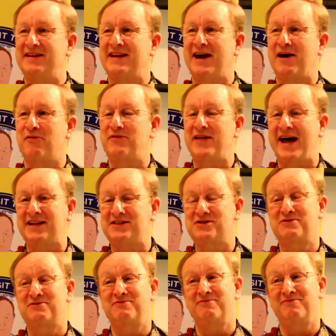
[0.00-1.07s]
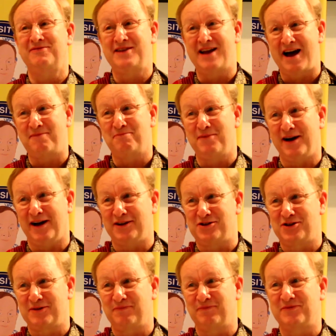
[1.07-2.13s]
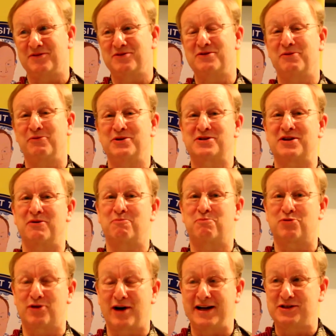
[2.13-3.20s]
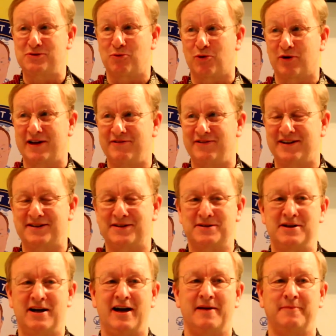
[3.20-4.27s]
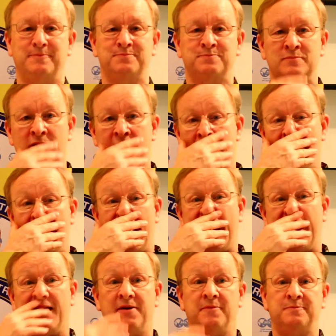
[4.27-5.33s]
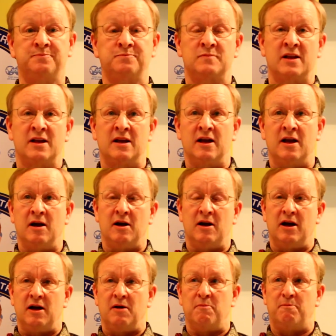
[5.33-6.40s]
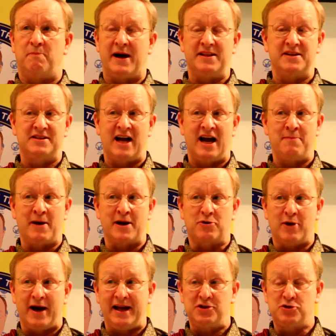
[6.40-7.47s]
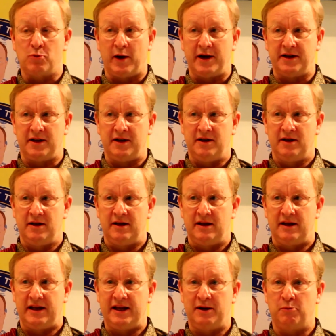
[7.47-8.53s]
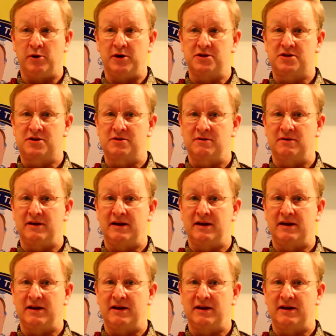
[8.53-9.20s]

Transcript: Now that's not much. It was a price war even at the time. And by the time I graduated, it was